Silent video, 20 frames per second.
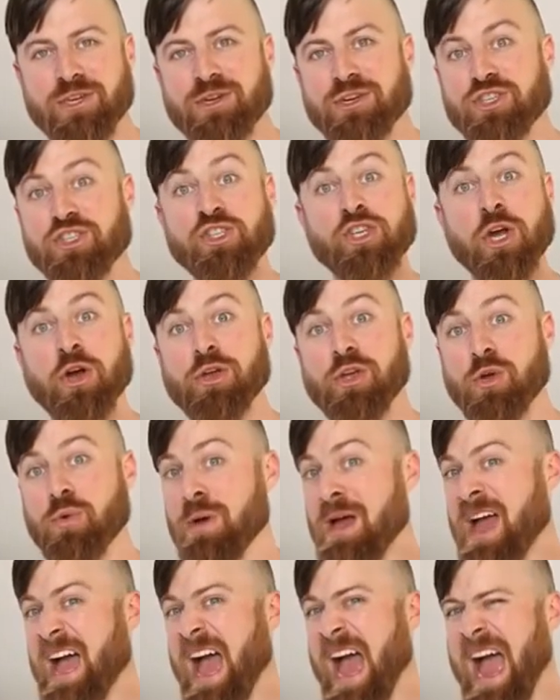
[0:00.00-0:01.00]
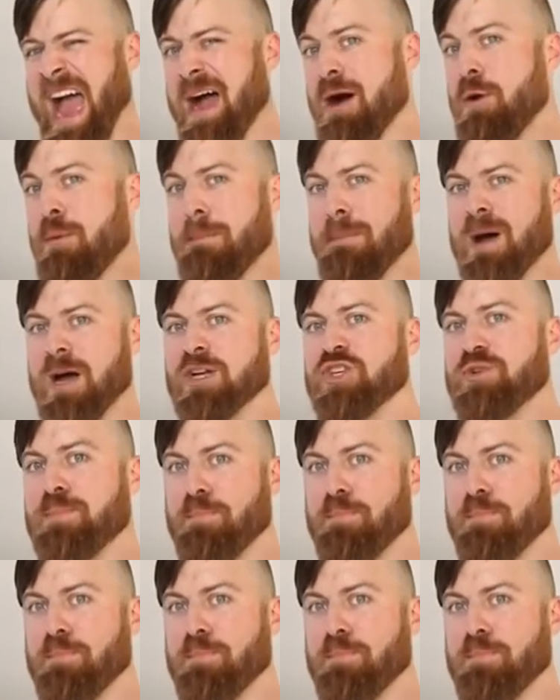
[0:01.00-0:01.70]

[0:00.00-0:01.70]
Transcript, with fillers: you to show you how much